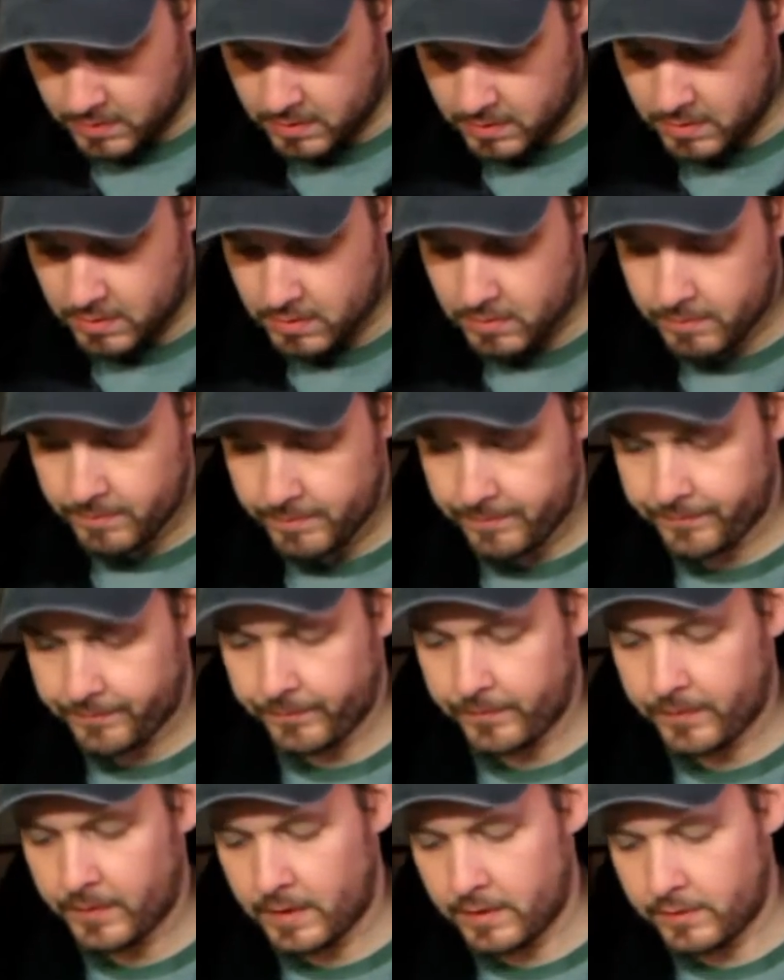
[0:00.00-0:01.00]
we go.
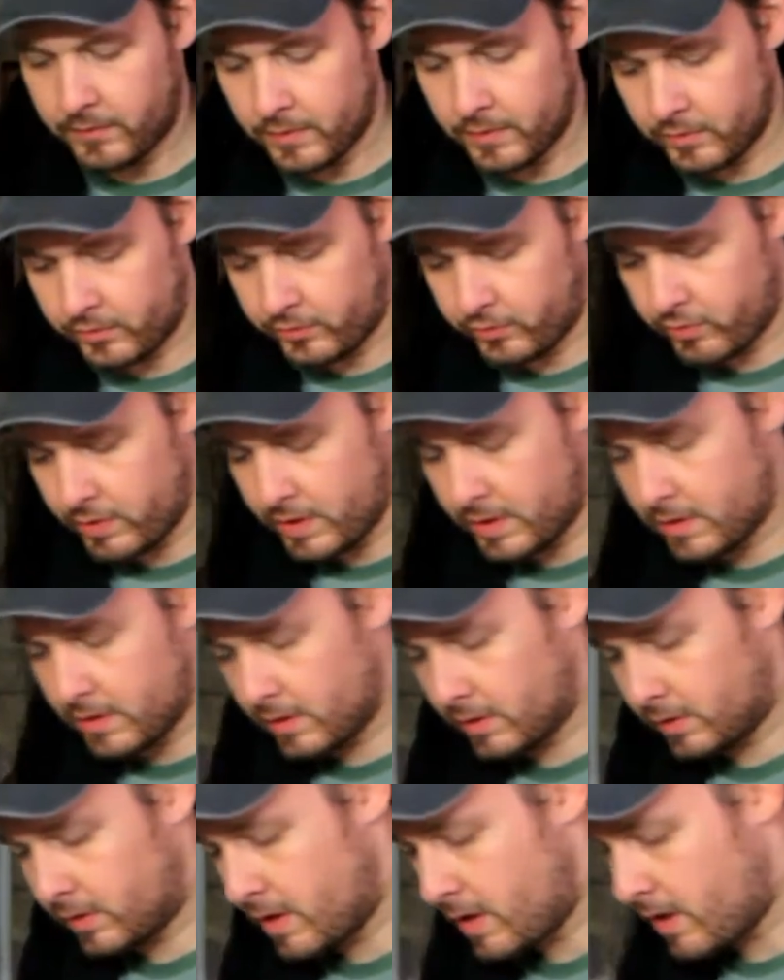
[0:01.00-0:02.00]
Nice little straight
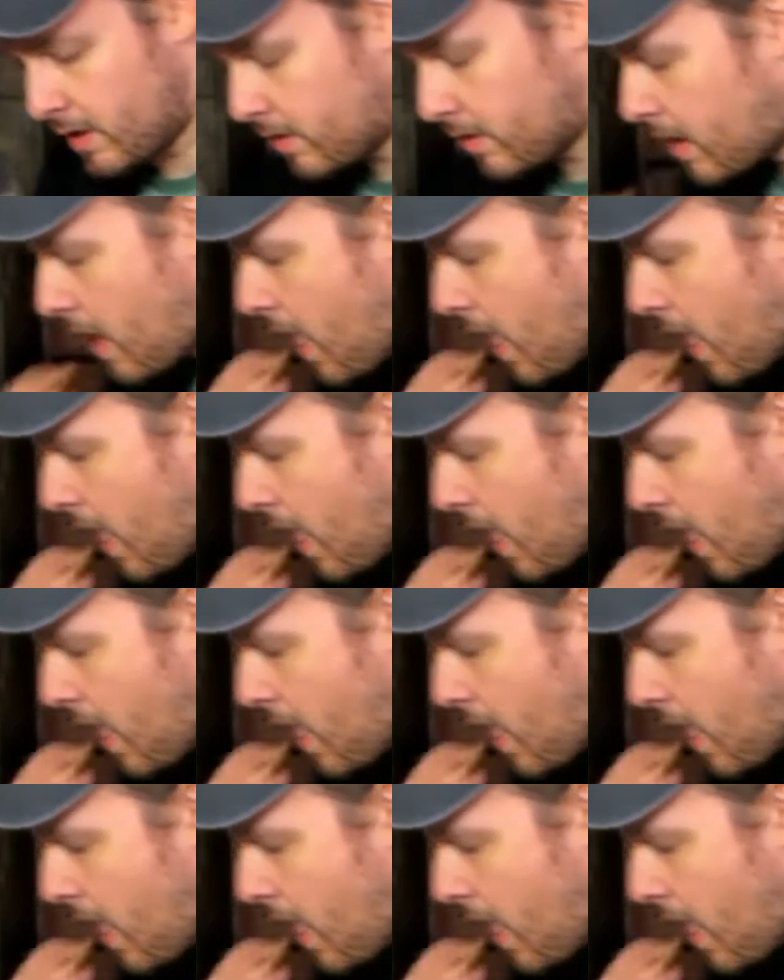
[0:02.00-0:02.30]
cut there.